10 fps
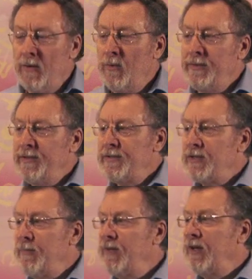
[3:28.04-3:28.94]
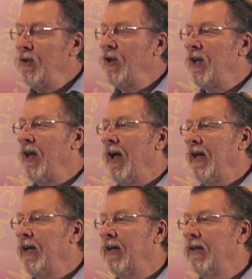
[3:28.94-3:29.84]
What does something look
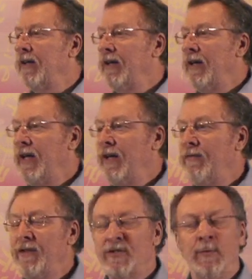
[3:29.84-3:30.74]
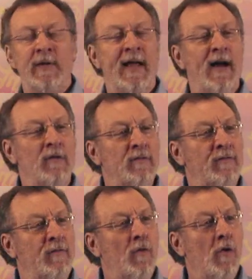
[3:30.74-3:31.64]
like if it's without
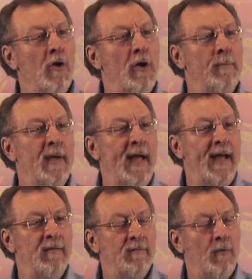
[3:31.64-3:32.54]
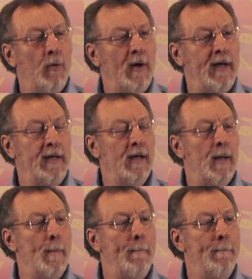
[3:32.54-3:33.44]
form and void?
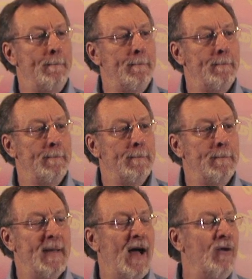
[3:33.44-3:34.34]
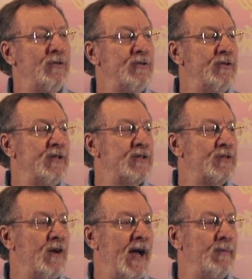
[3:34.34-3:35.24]
How would you
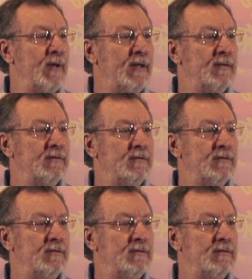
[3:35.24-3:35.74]
describe it?